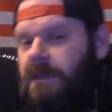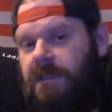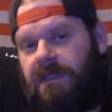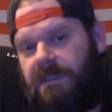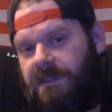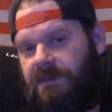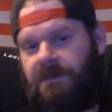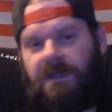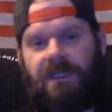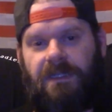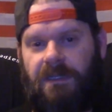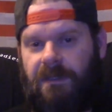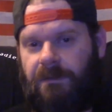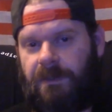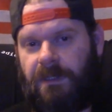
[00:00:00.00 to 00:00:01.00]
could just
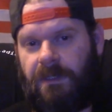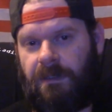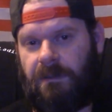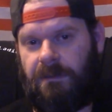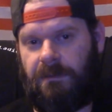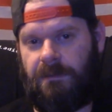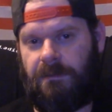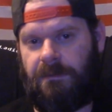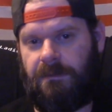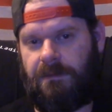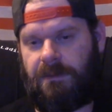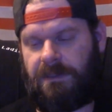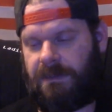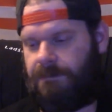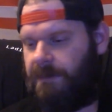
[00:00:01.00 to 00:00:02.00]
fucking go in there,
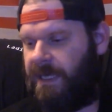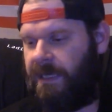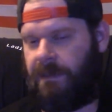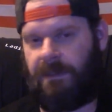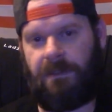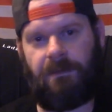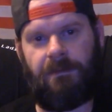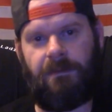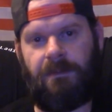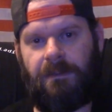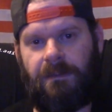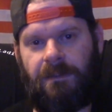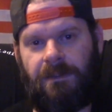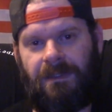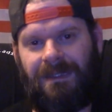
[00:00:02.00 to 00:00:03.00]
just me and you.
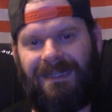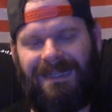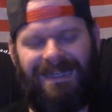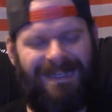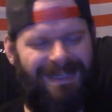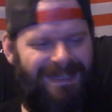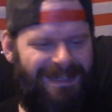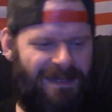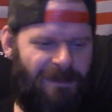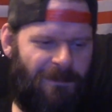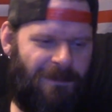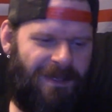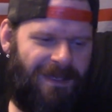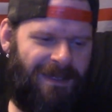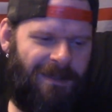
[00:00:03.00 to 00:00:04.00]
And
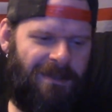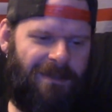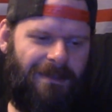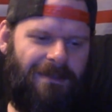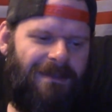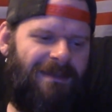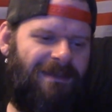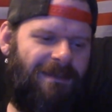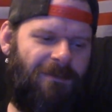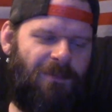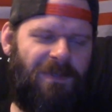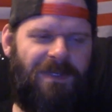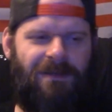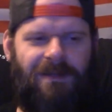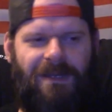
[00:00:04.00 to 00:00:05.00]
I'm like,
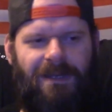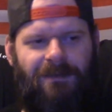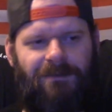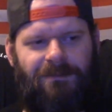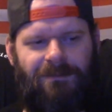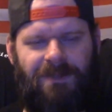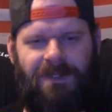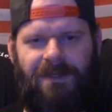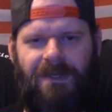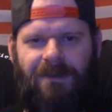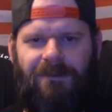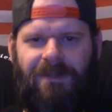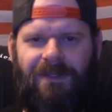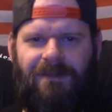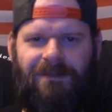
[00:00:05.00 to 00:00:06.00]
you're not, you're
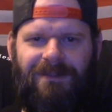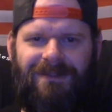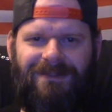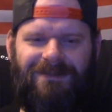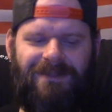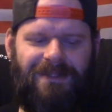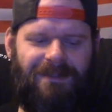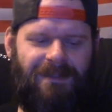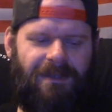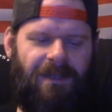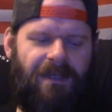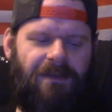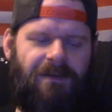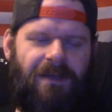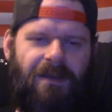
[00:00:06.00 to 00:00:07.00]
not real,
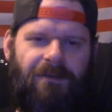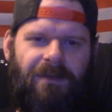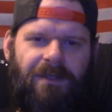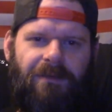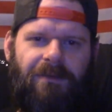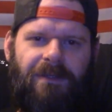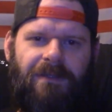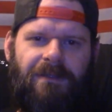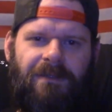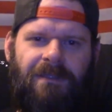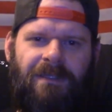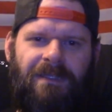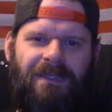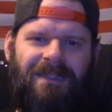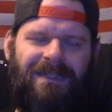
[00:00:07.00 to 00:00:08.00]
like you're not really real.
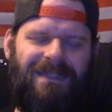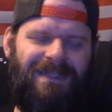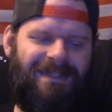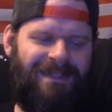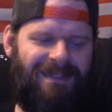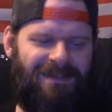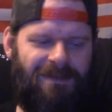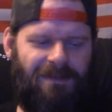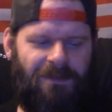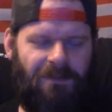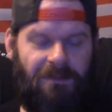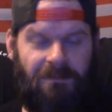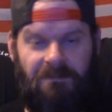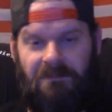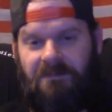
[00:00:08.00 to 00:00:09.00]
And he
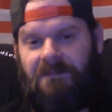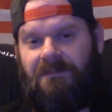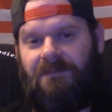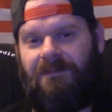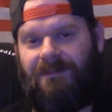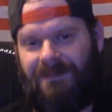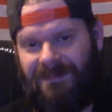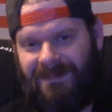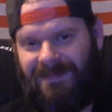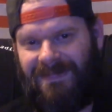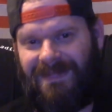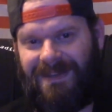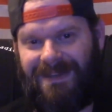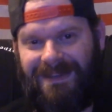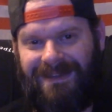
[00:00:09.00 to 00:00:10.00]
goes,
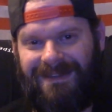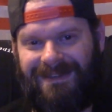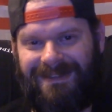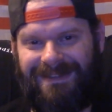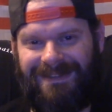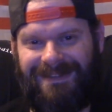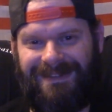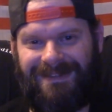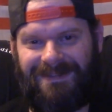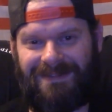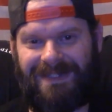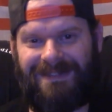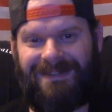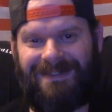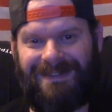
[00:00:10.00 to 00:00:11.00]
eh,
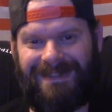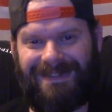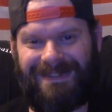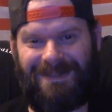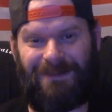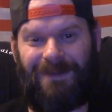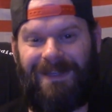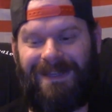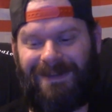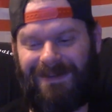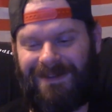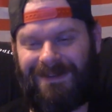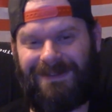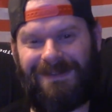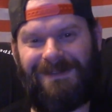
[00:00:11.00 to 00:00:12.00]
well, that's why they
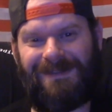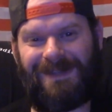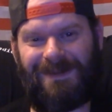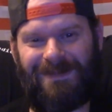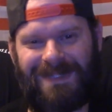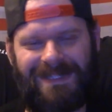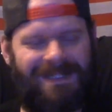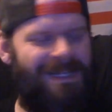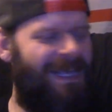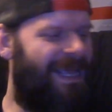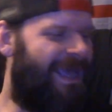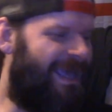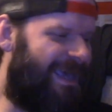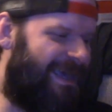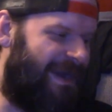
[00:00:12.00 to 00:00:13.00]
call it suicide prison.
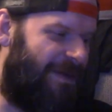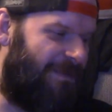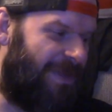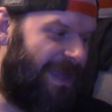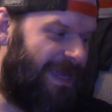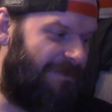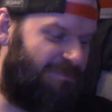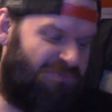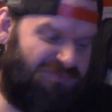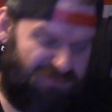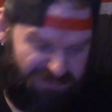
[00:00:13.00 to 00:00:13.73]
And I'm like,